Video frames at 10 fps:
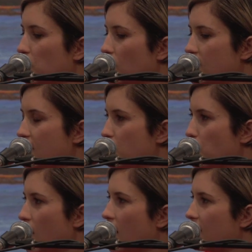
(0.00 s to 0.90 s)
process
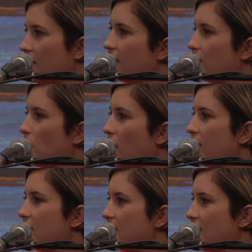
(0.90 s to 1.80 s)
behind
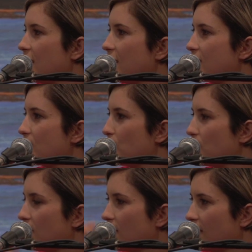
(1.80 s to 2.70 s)
the scenes of
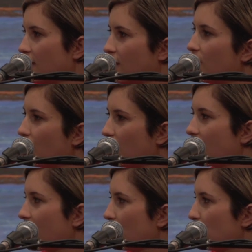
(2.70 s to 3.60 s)
all the
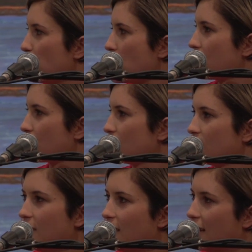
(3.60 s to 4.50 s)
kind of
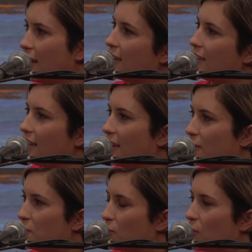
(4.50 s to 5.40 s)
mental
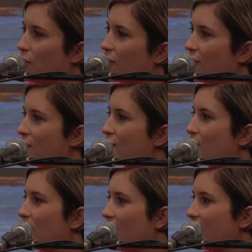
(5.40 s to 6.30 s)
roller
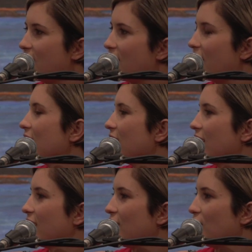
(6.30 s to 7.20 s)
coaster rides
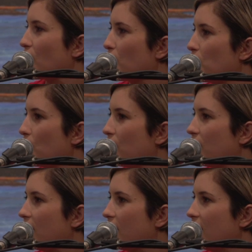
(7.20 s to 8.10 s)
that you go on,
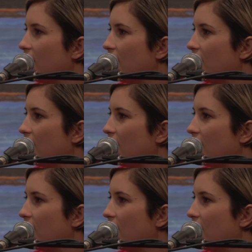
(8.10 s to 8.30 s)
and